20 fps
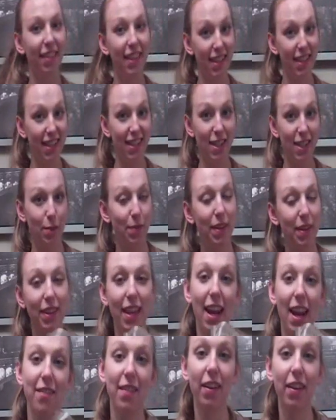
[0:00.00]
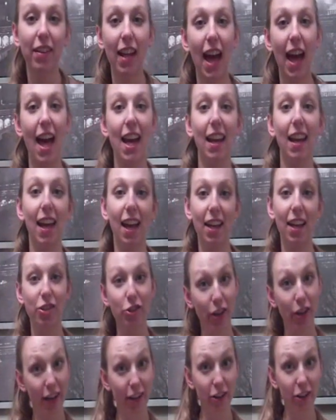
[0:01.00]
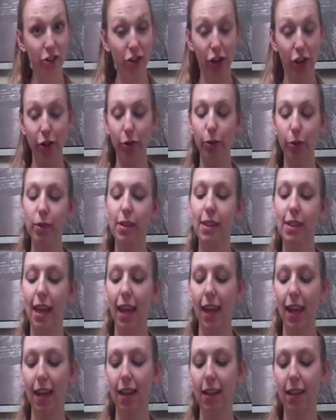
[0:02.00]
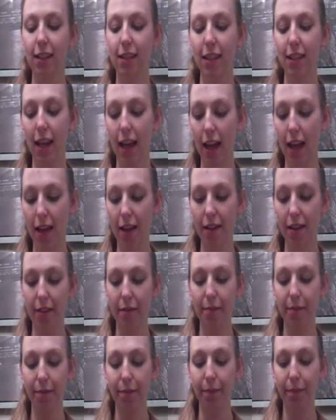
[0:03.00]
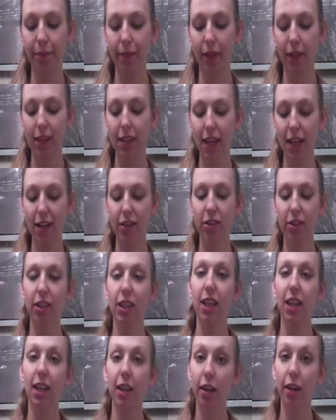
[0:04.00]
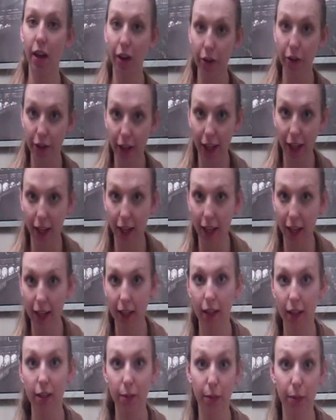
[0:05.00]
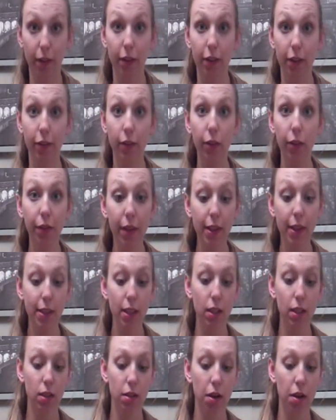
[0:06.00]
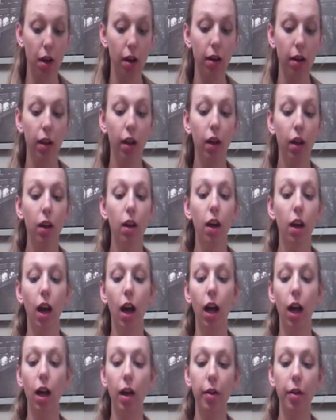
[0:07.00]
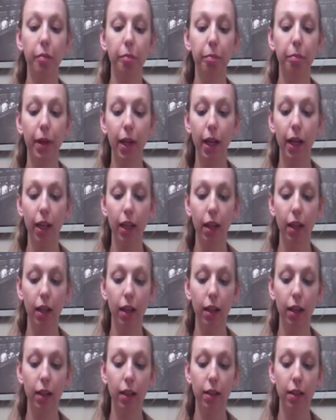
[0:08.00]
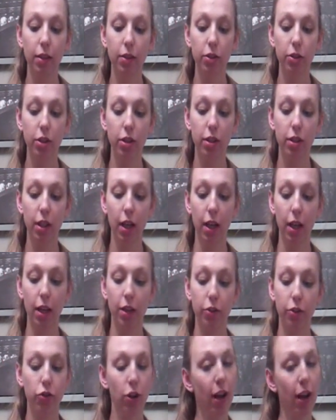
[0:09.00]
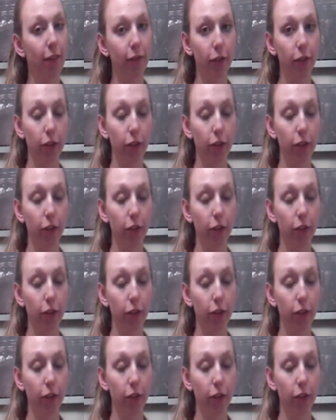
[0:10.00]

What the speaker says: This is something that I found at Trader Joe's, and it's actually not organic. It is one of the few things that's not, but it is just a dried